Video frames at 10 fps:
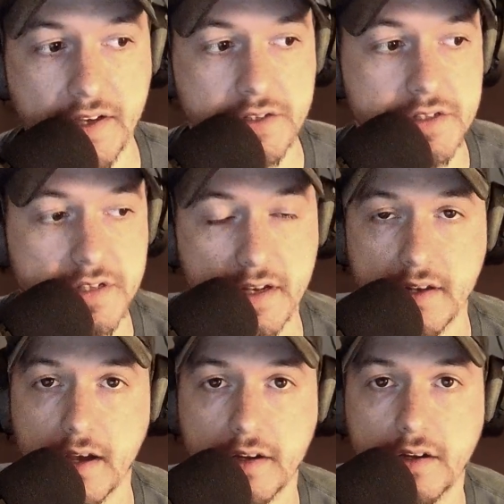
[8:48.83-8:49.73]
pictures
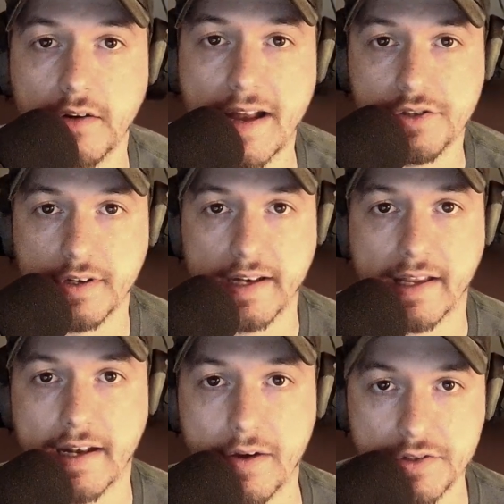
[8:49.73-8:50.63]
and uh,
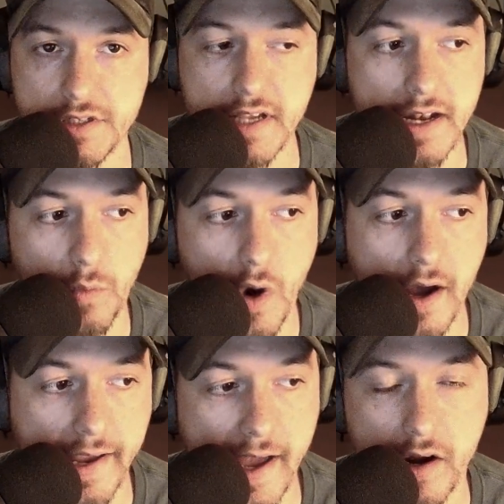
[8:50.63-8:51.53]
congratulating, and I was just kind of
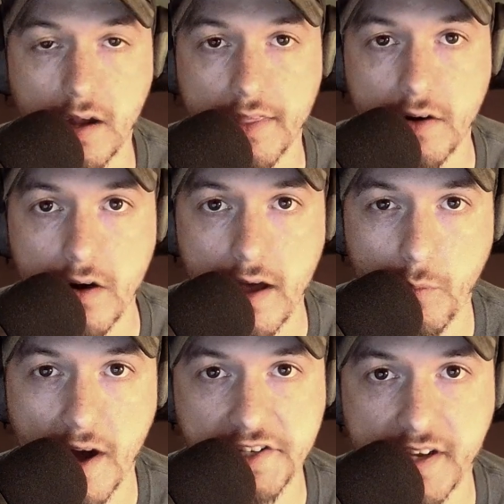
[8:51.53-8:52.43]
walking out on the
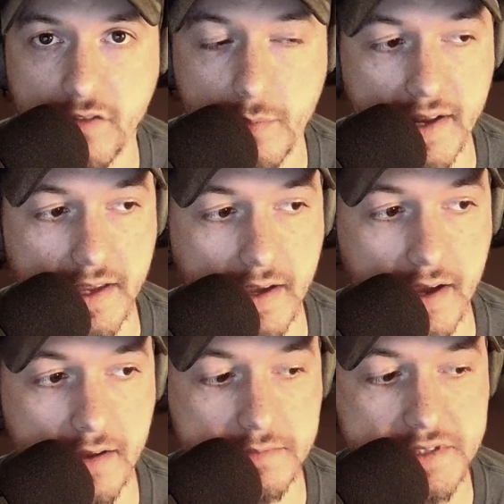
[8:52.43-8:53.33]
lawn watching everybody uh,